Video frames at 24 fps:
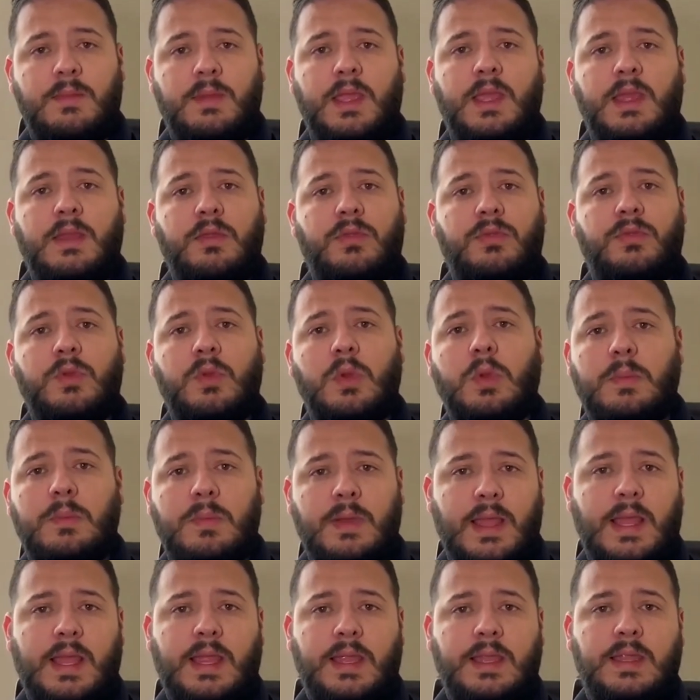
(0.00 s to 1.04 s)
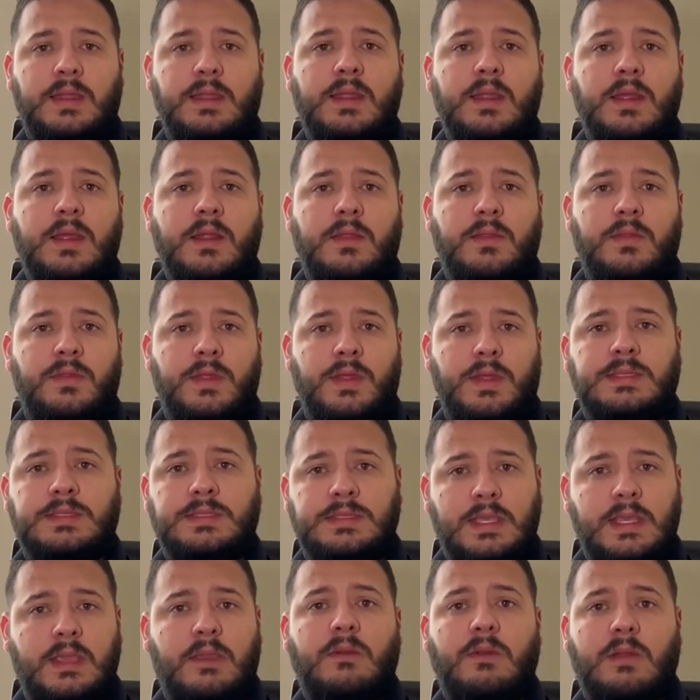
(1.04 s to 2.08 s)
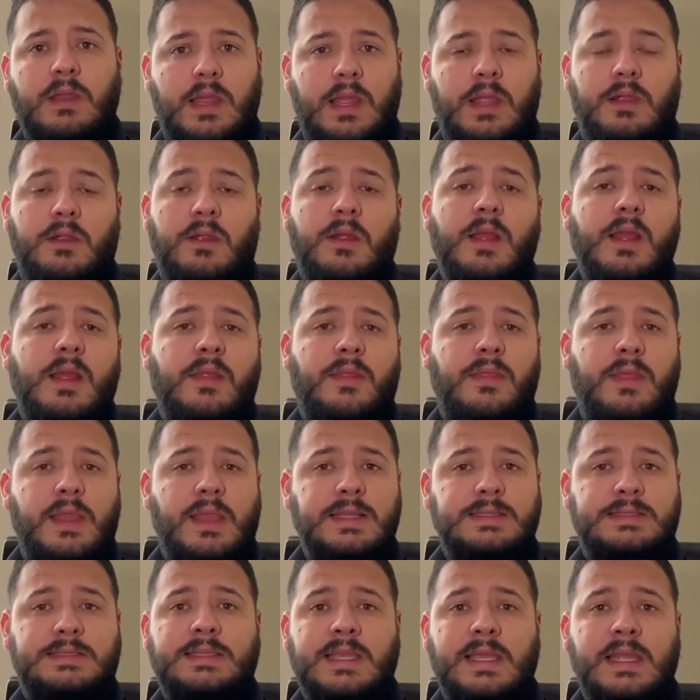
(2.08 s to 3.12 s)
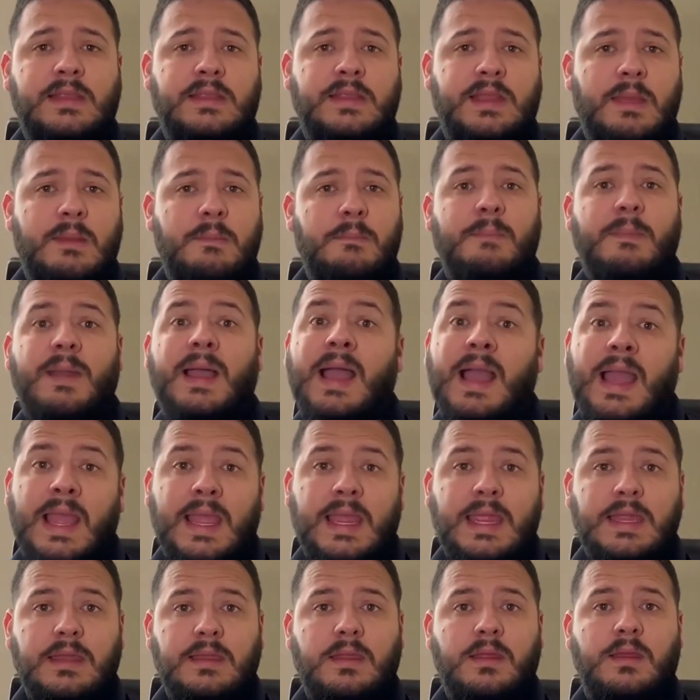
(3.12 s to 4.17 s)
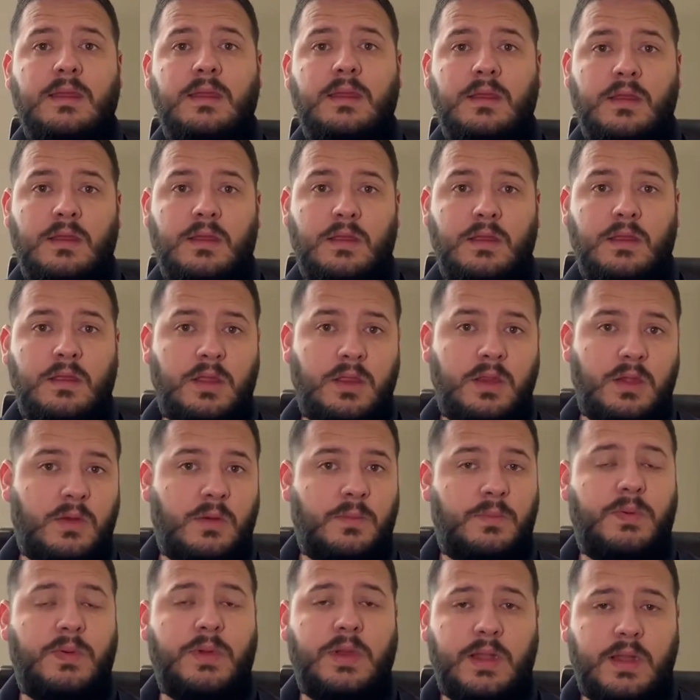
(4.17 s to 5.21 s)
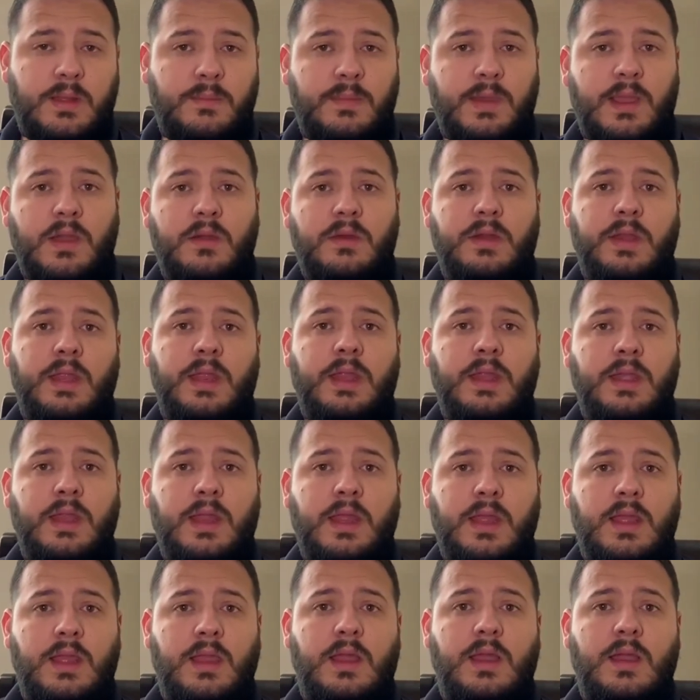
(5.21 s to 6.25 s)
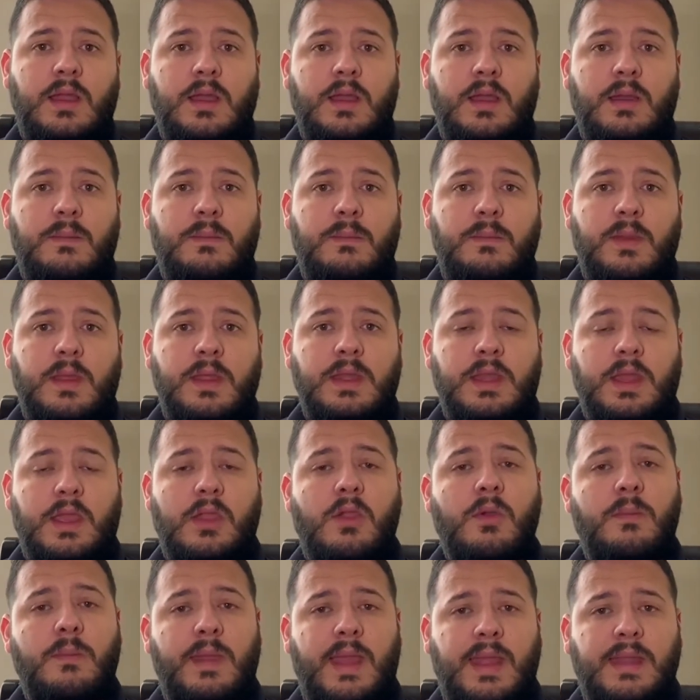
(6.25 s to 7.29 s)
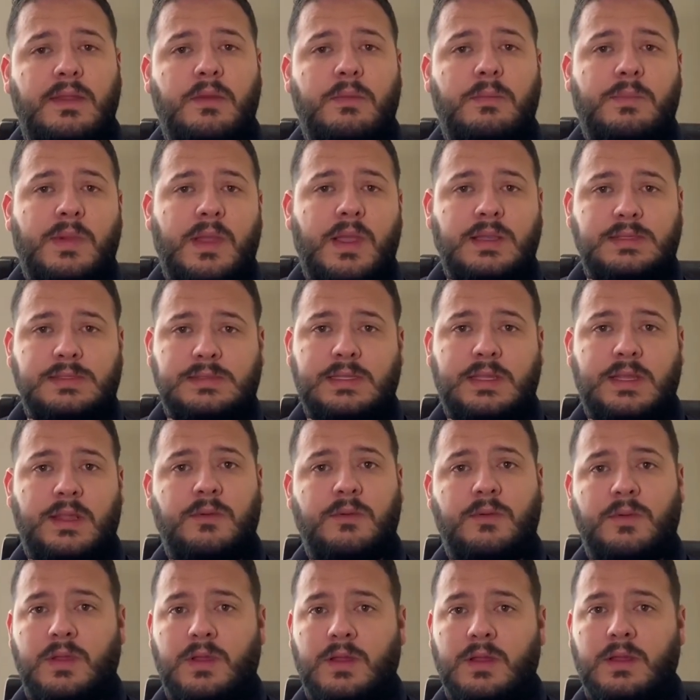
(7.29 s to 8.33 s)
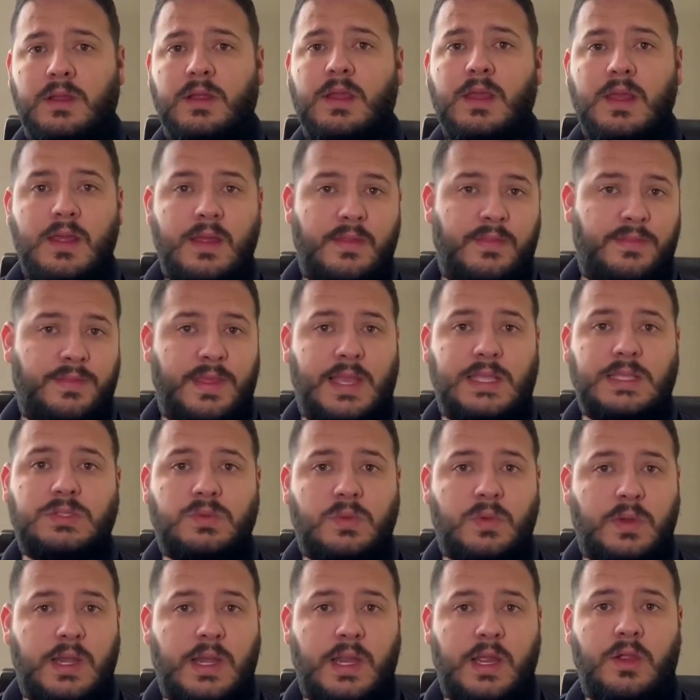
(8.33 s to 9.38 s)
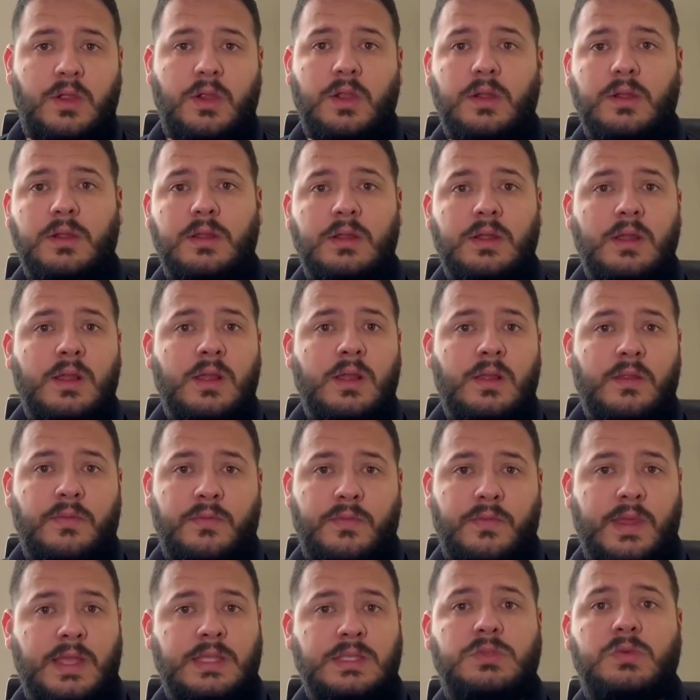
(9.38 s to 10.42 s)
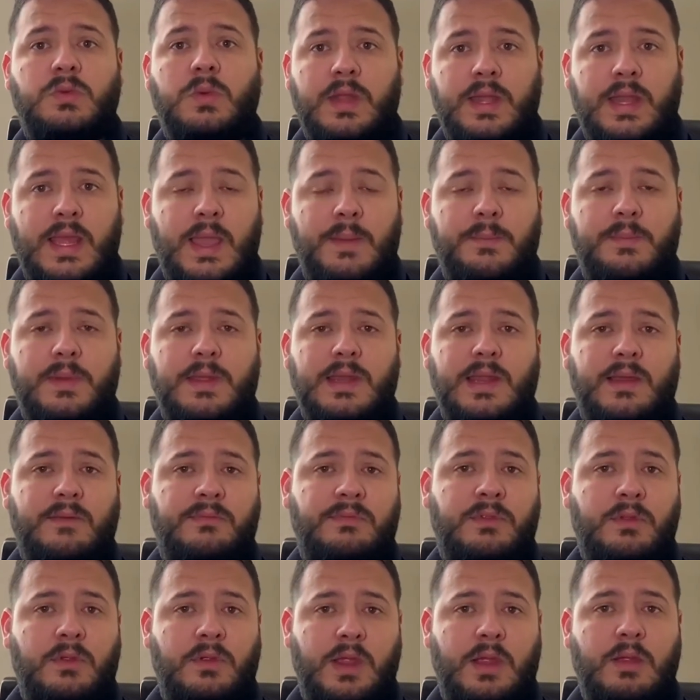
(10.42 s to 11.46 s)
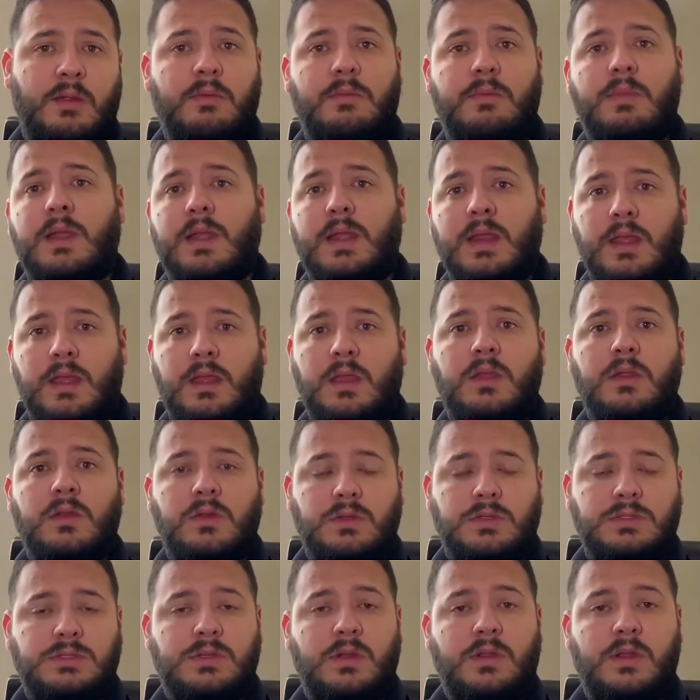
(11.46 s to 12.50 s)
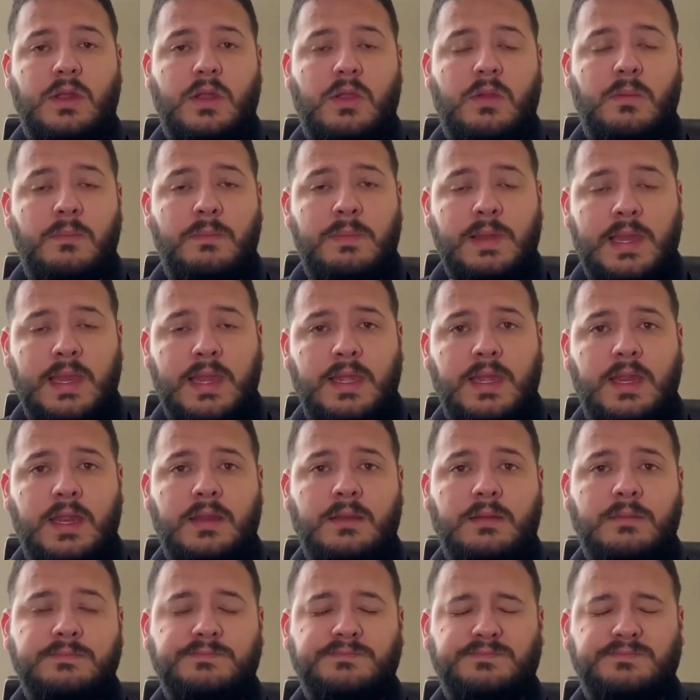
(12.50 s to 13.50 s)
and through buying this Secret Lair. They said they might, print them out in a commander box later on. That's what I heard. That's what happened after everybody, started complaining.